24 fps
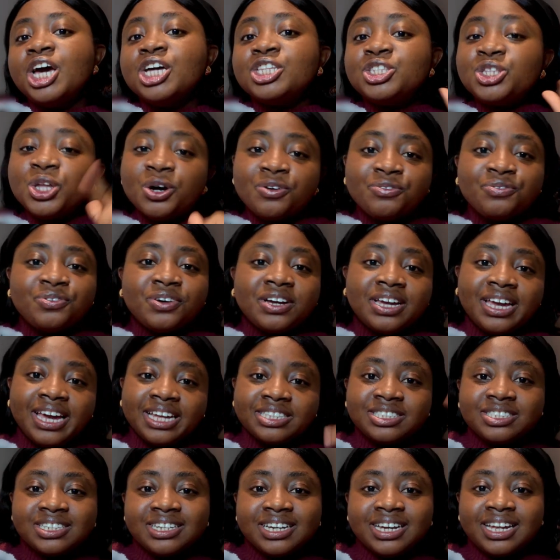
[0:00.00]
Don't
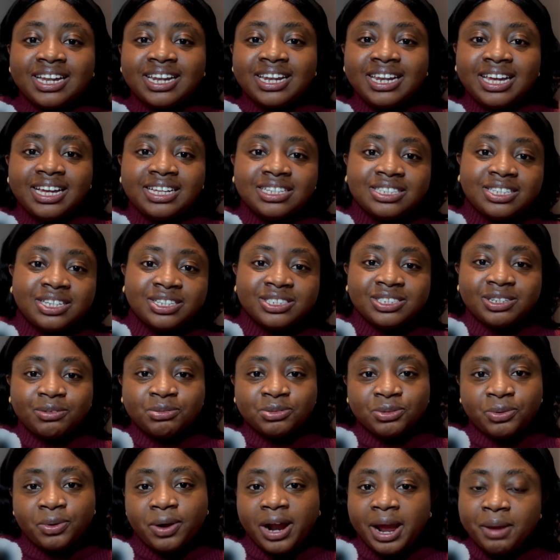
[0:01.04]
forget to click the
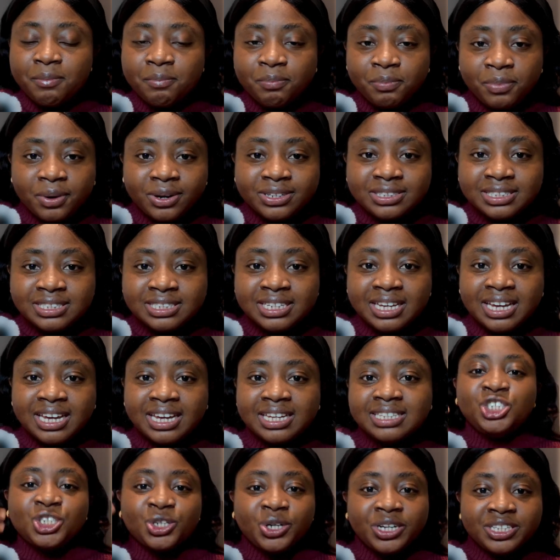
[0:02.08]
subscribe button,
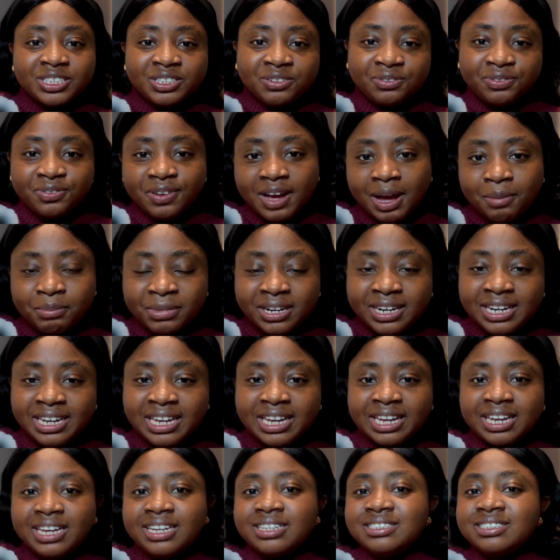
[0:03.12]
join the
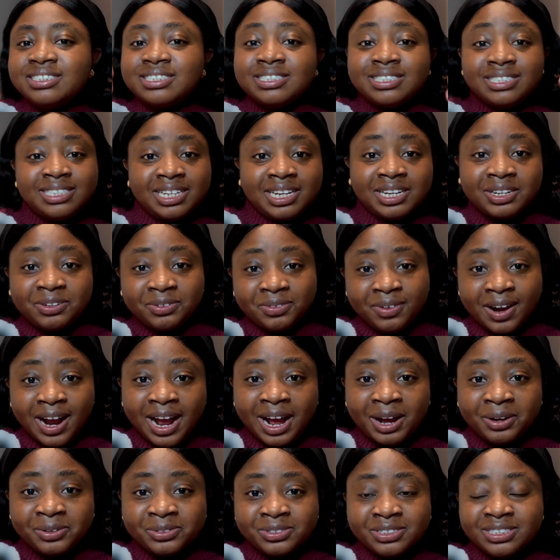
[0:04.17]
family, stick
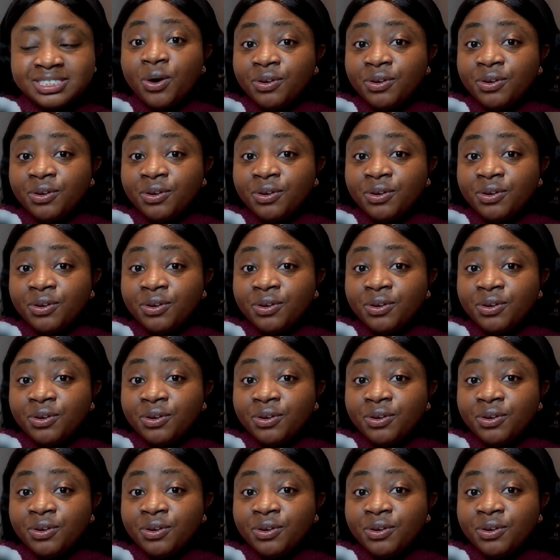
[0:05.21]
around.